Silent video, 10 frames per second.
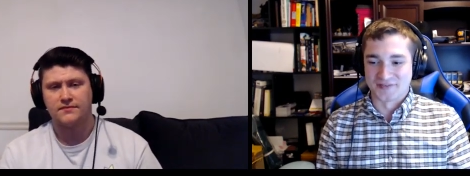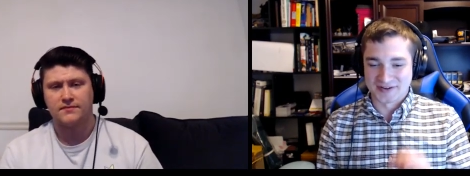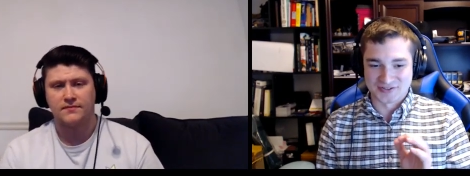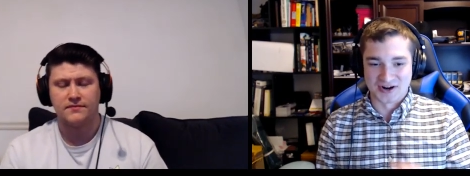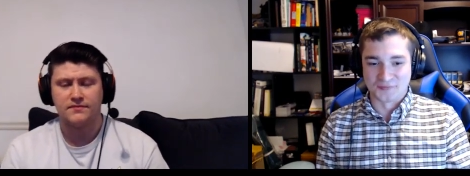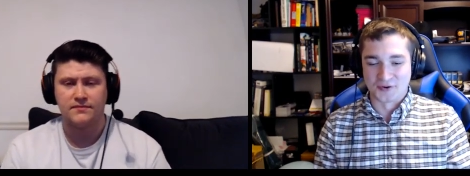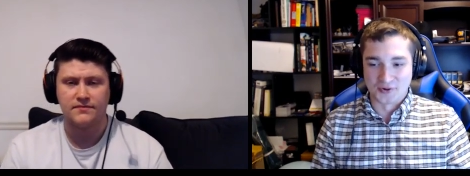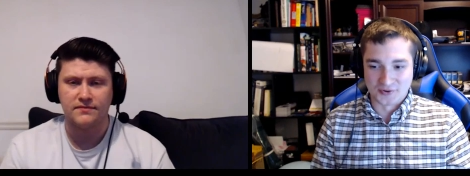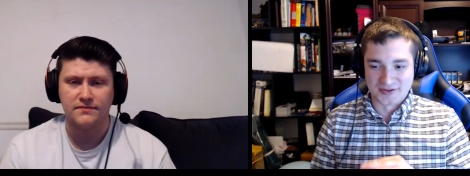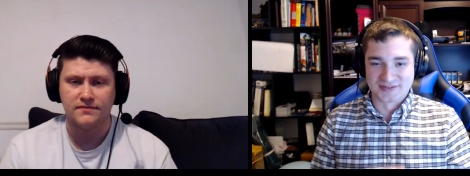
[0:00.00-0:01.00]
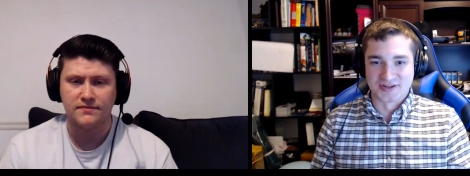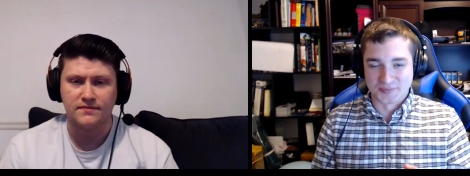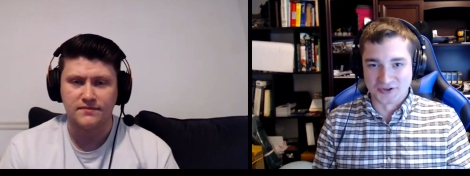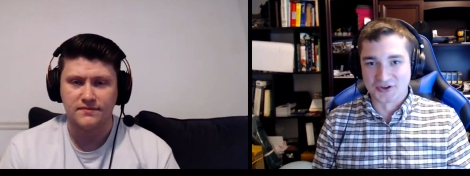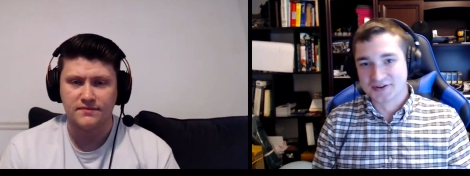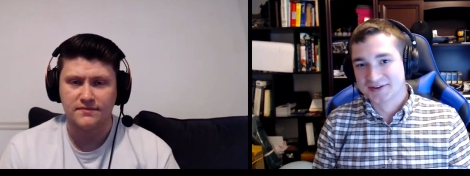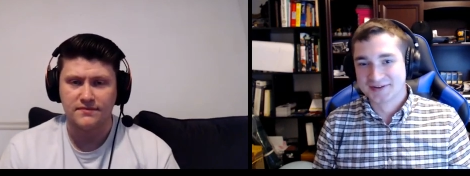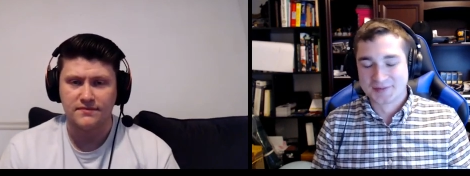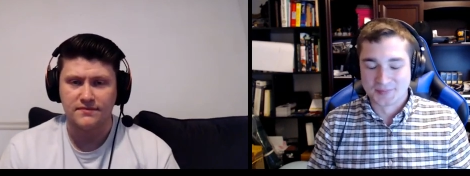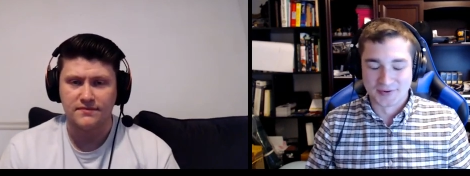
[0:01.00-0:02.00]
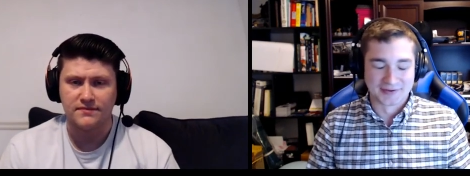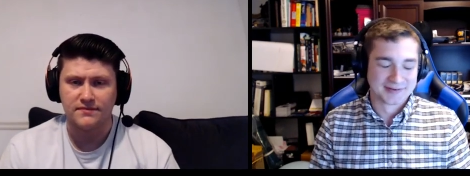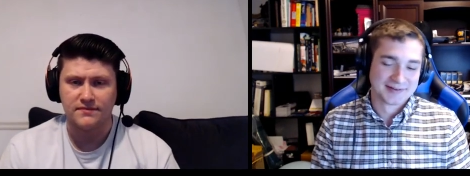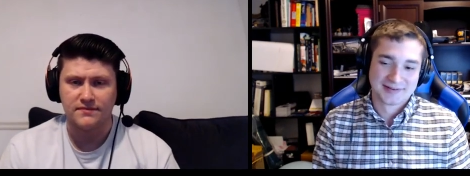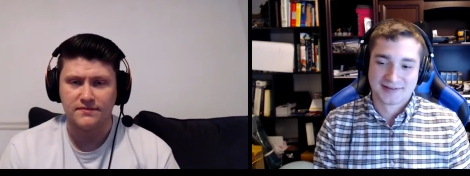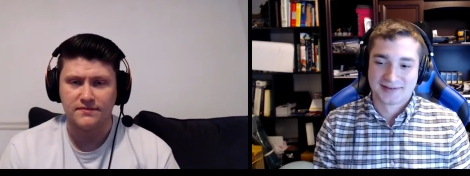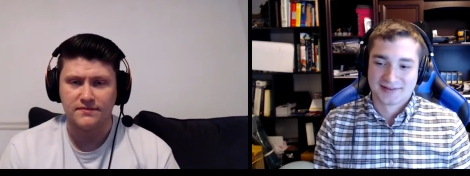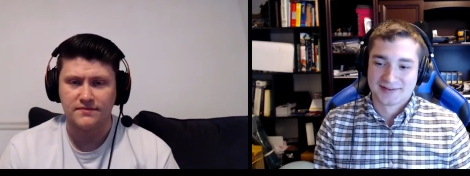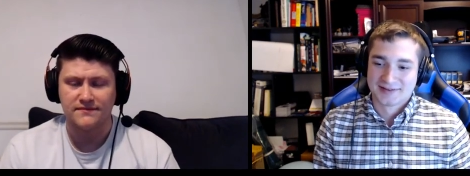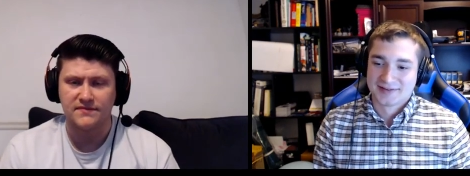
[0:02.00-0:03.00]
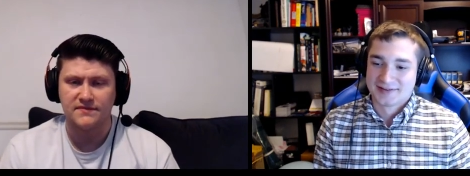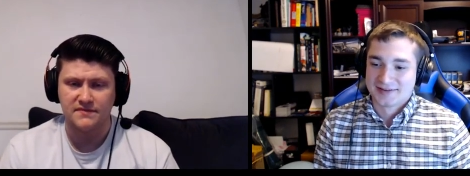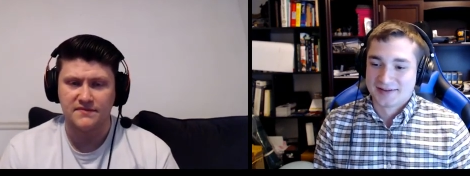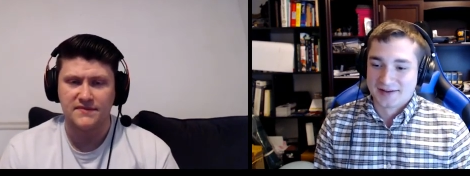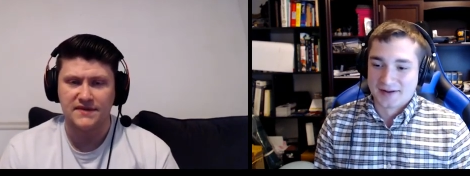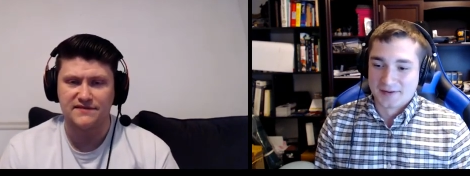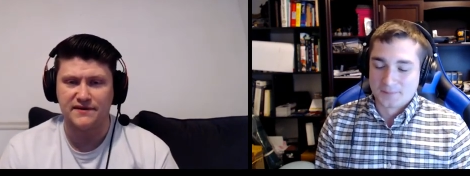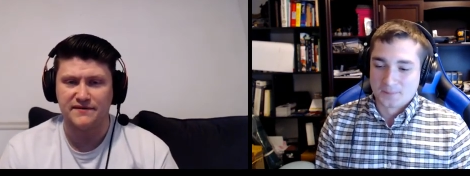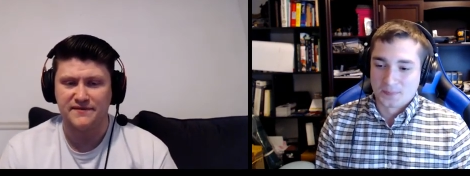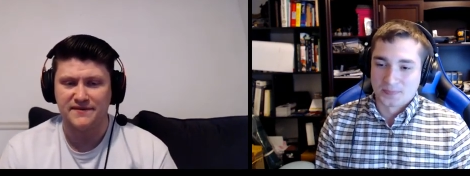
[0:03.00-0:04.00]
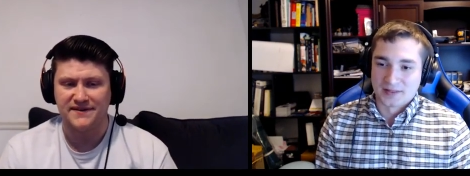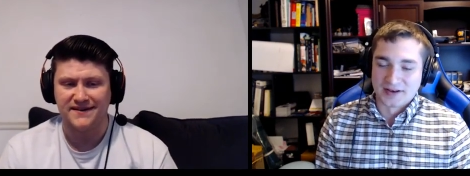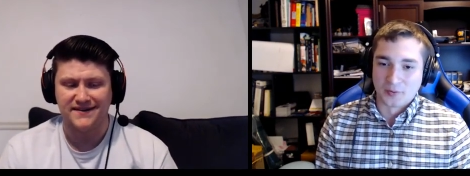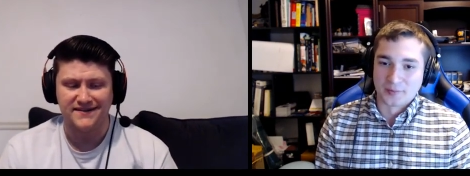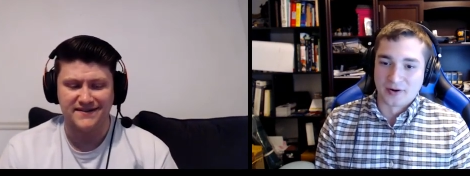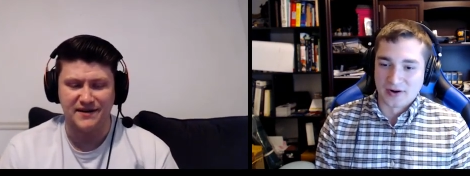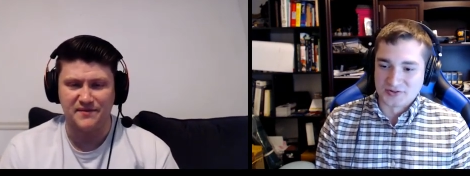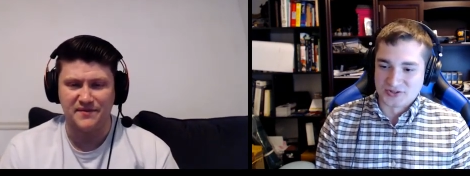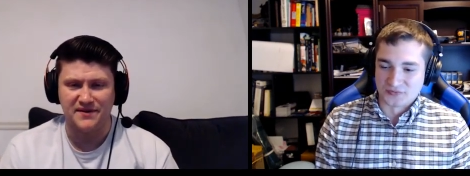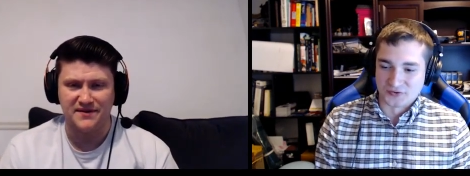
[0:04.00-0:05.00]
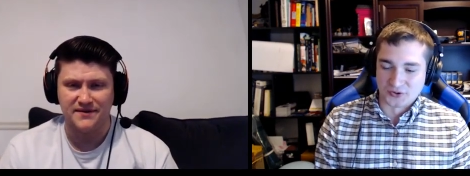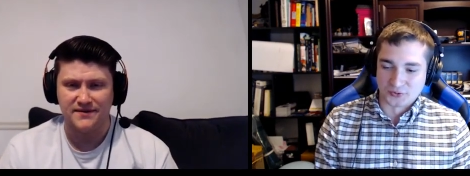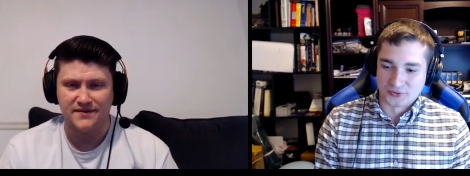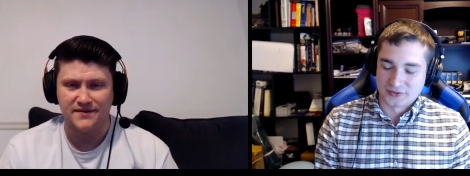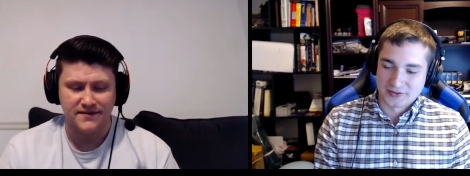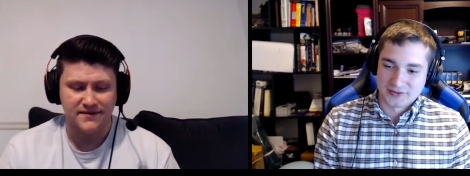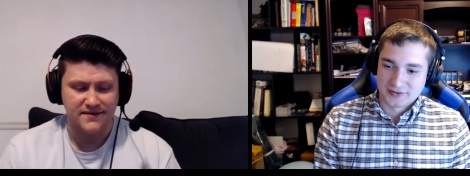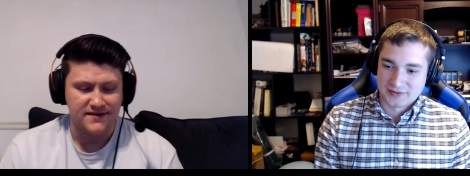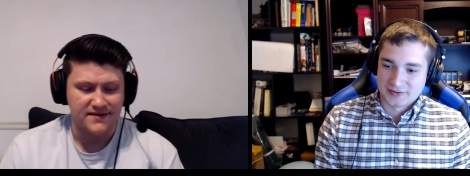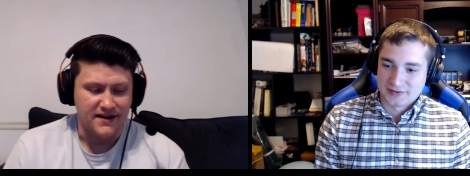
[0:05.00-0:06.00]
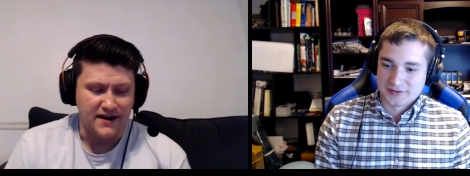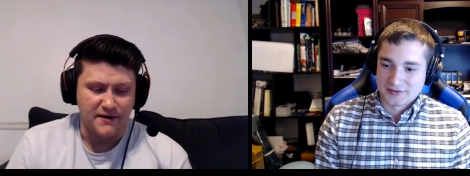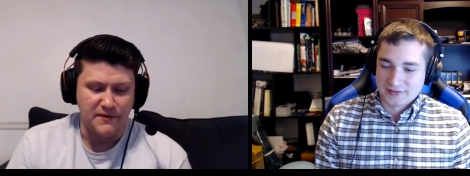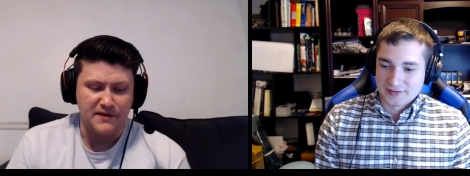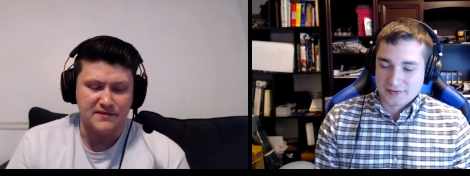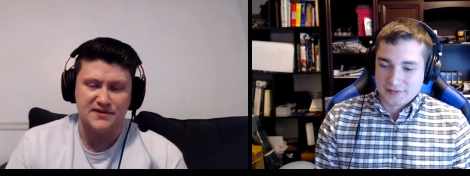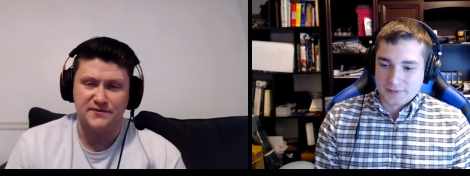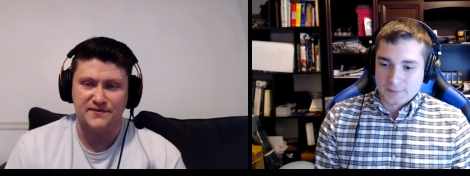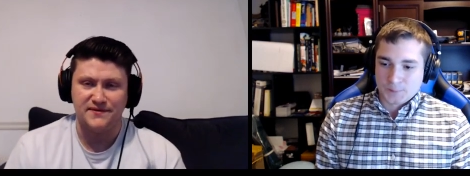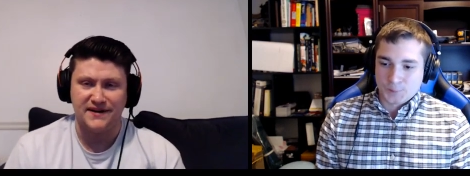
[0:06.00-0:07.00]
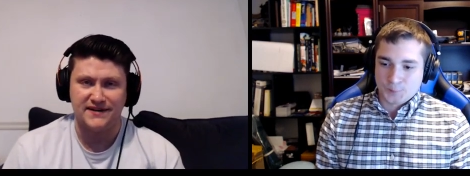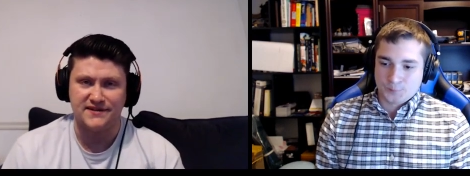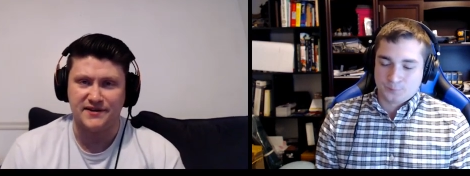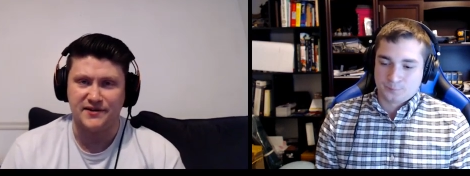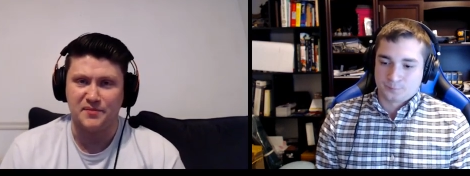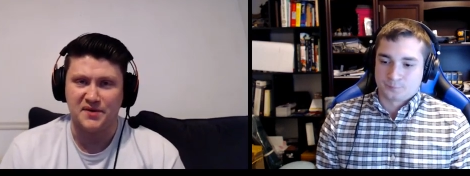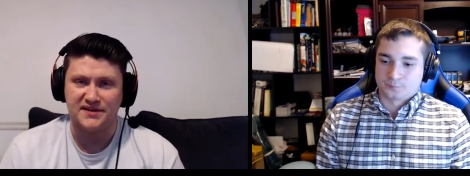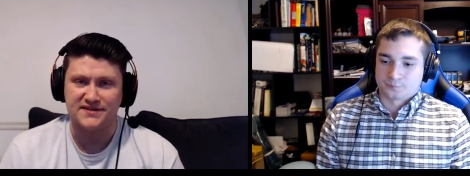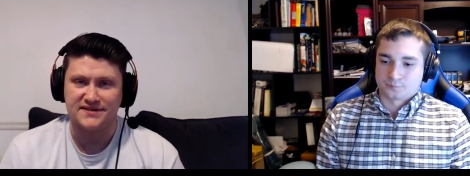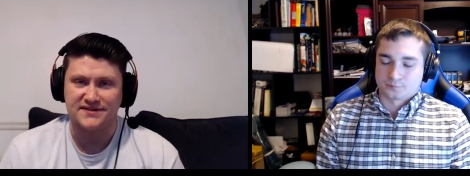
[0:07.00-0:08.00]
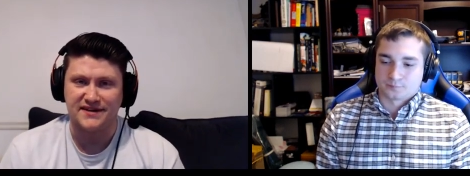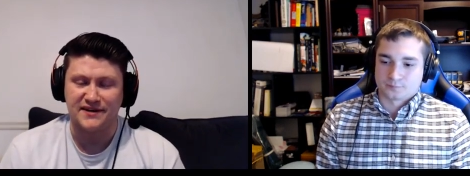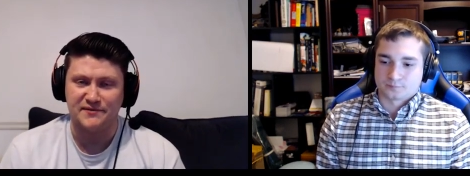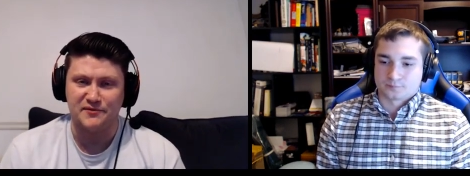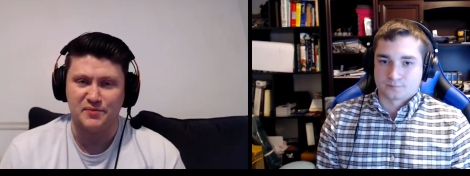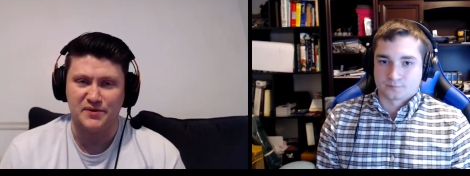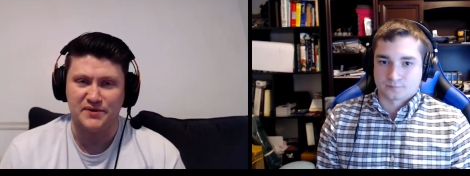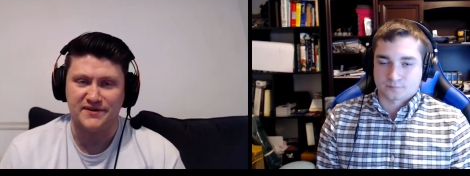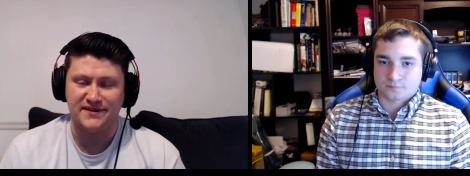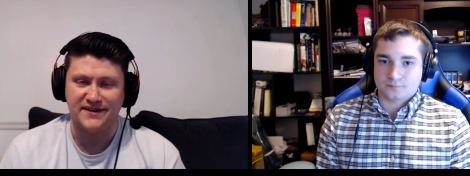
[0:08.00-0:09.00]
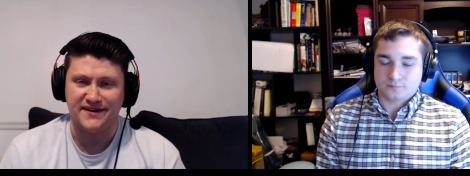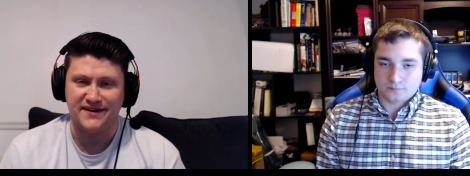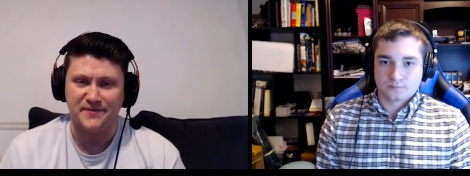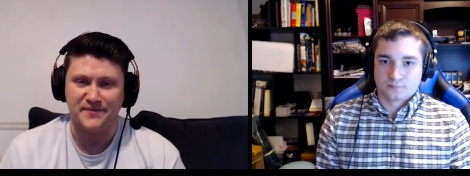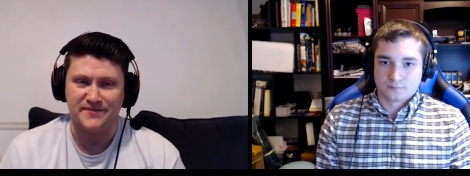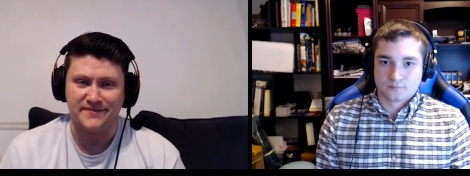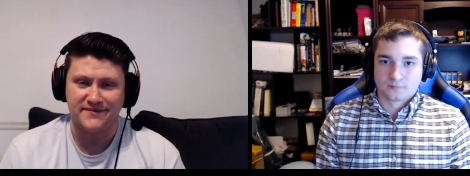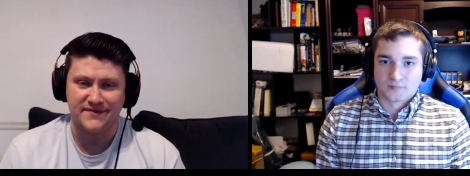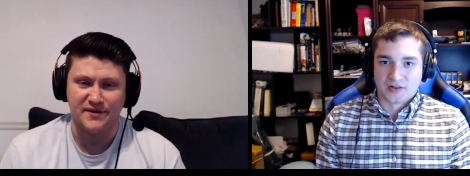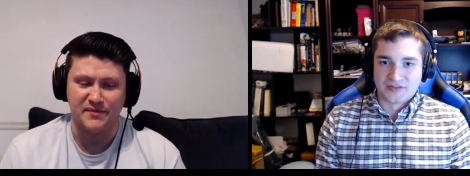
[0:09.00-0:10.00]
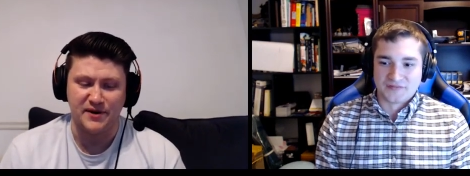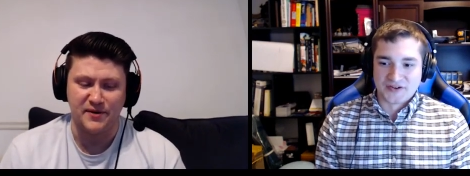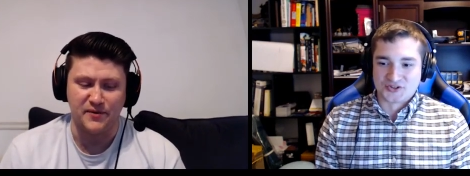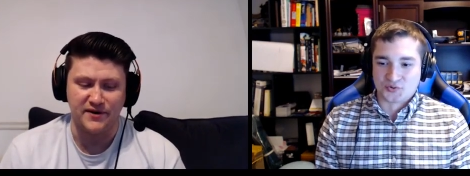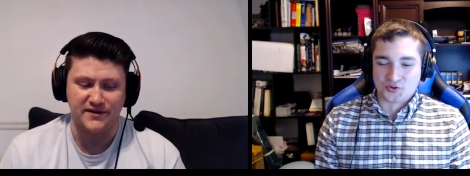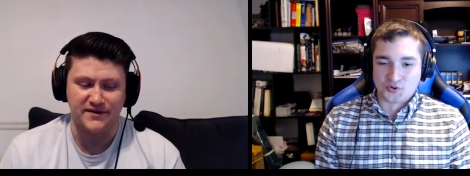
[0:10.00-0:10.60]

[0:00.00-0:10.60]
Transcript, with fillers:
Speaker 1: can start off 1-0, the day is going to be good. But that's fair enough. Now, what about yeah. round two for you?
Speaker 2: Uh, round two, I actually had to go up against Colin Rupert um, on Mono Water.